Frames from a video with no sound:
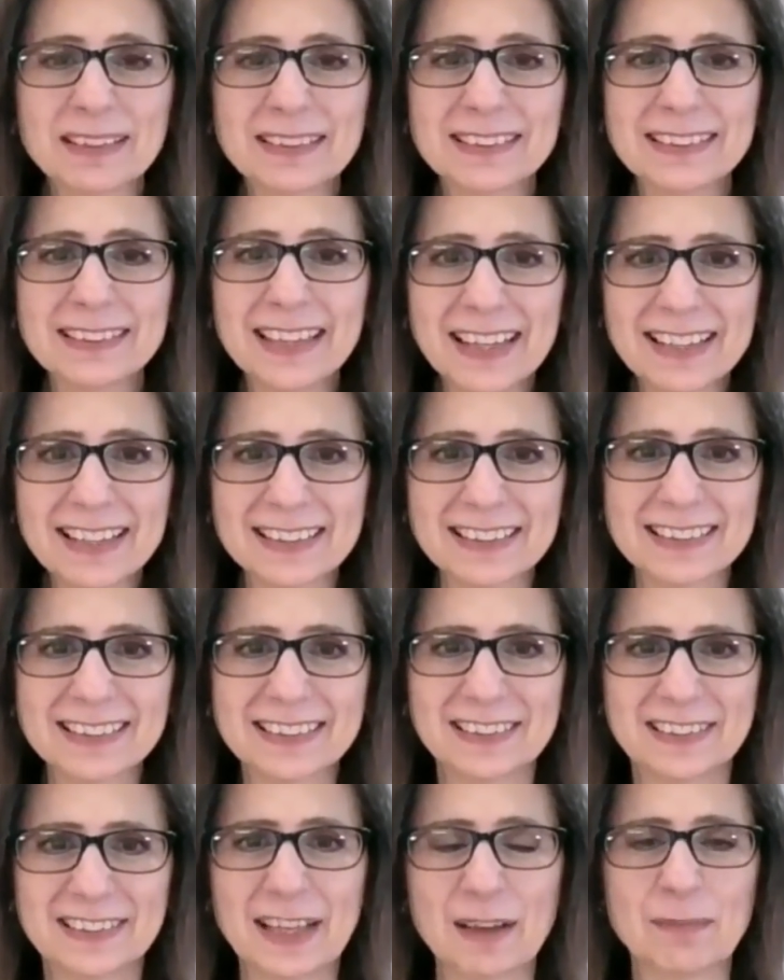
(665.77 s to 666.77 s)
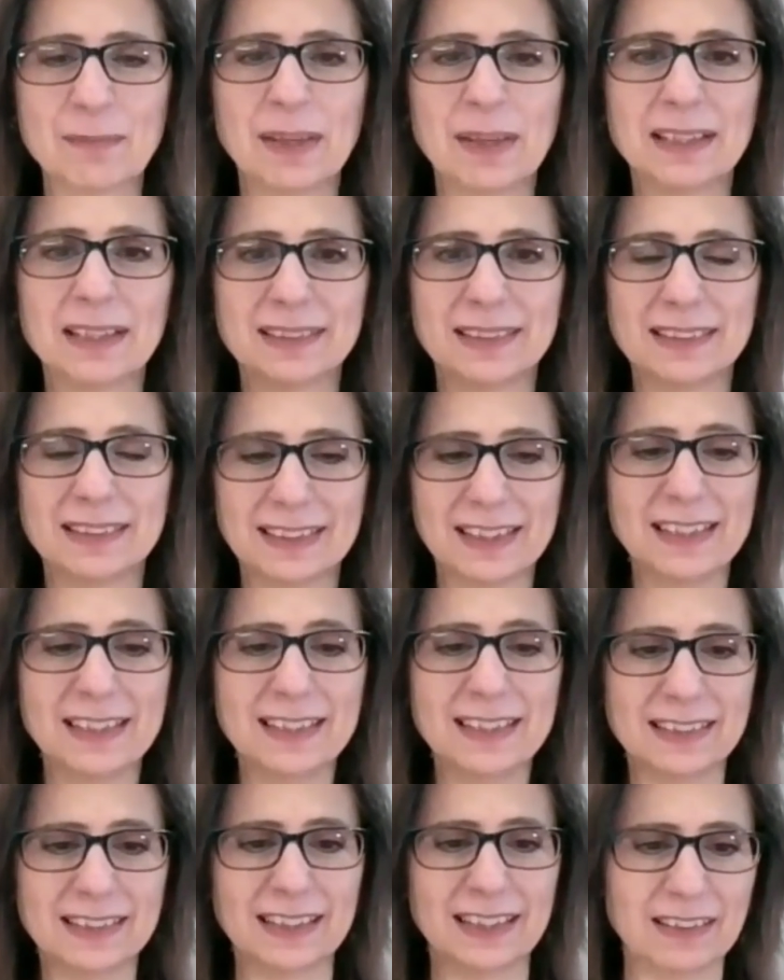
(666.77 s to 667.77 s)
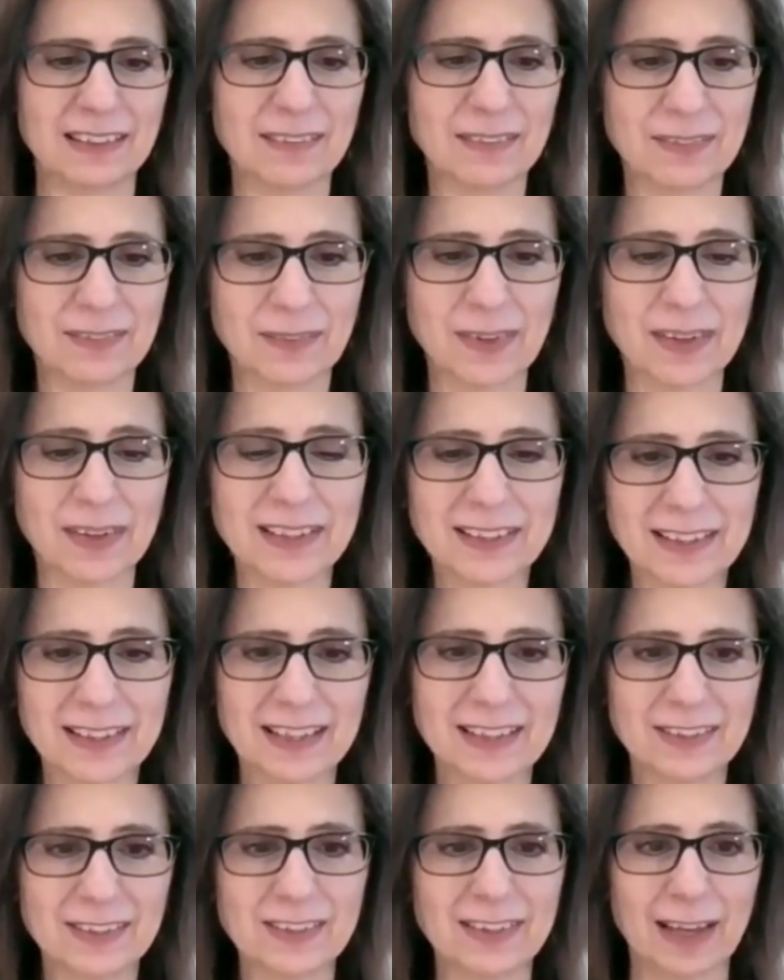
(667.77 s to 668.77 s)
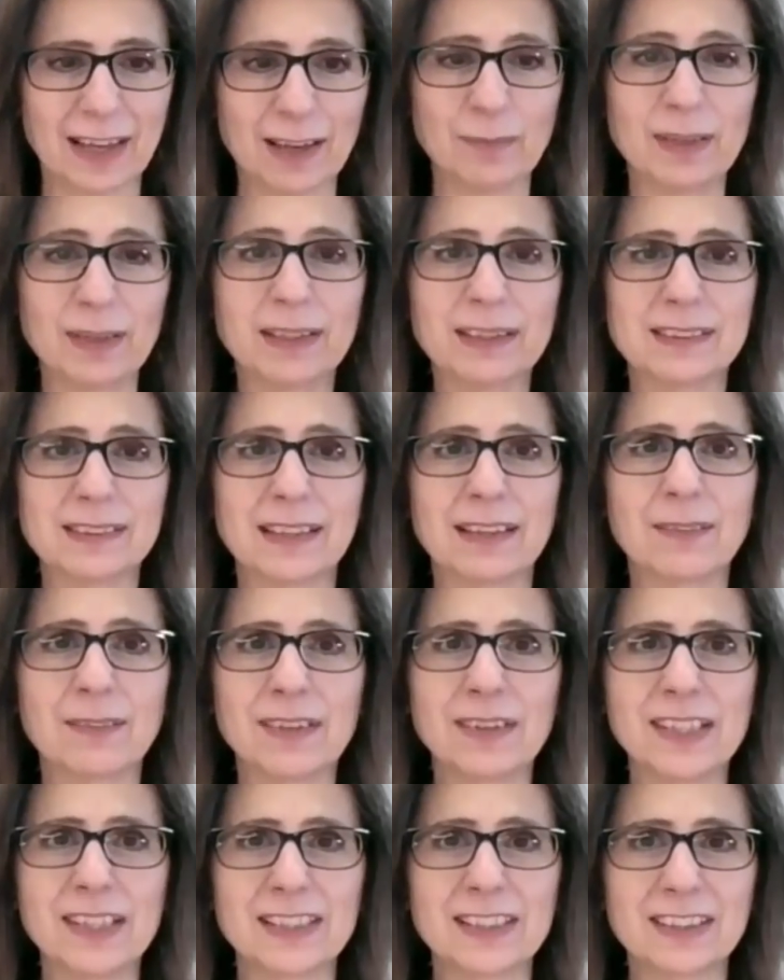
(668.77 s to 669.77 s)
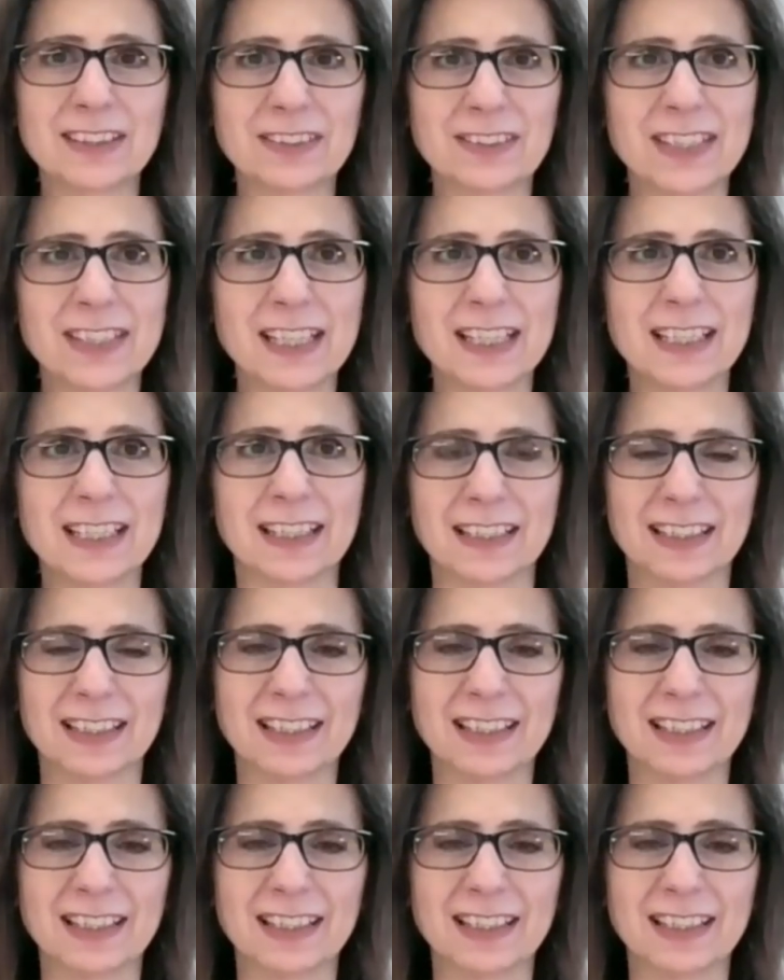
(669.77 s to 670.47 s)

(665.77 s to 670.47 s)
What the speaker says: Yes, that makes it easy. Why did I do that? Because I wanted to create it.